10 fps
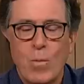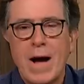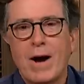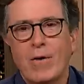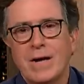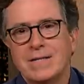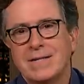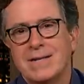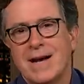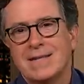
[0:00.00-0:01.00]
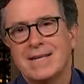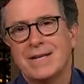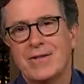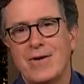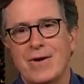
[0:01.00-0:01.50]
Wow, it did not
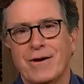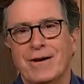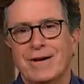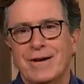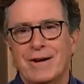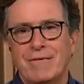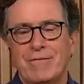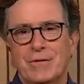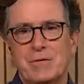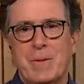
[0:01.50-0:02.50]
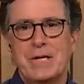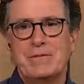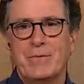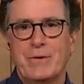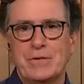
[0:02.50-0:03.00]
take long for
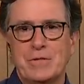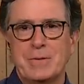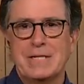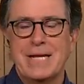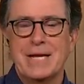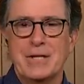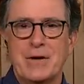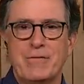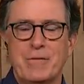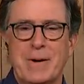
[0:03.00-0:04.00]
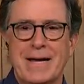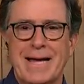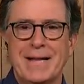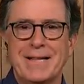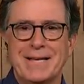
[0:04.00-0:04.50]
Space Force to be taken over by
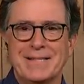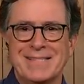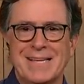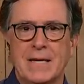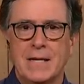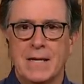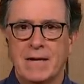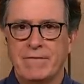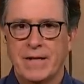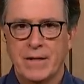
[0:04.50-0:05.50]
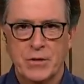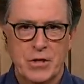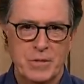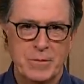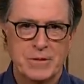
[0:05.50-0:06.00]
aliens. Fellow
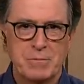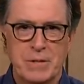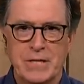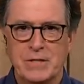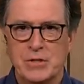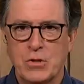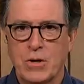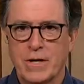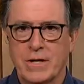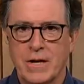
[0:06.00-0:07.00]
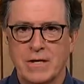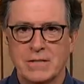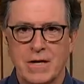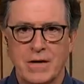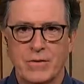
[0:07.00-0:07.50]
humans, please join
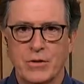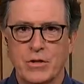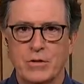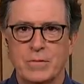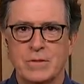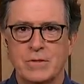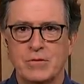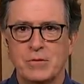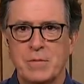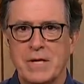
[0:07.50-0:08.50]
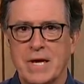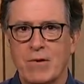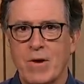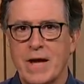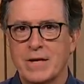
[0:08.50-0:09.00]
us other humans who speak
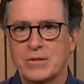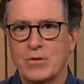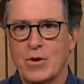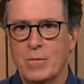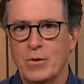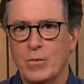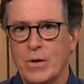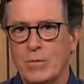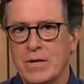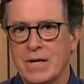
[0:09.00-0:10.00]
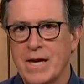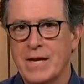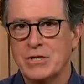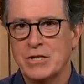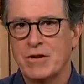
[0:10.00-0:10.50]
and write as normal when we
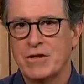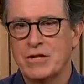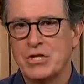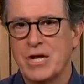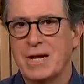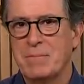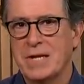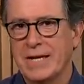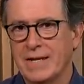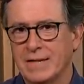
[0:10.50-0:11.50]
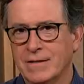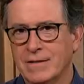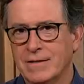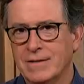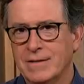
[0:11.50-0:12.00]
engage in the shapening.
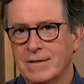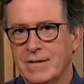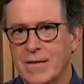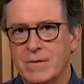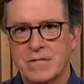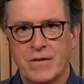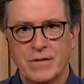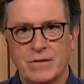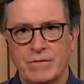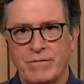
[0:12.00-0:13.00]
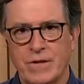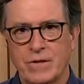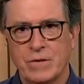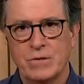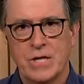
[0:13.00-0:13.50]
There is nothing to fear.
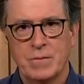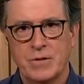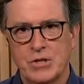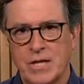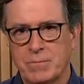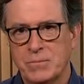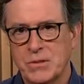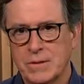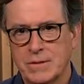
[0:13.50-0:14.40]
You shall be shaped.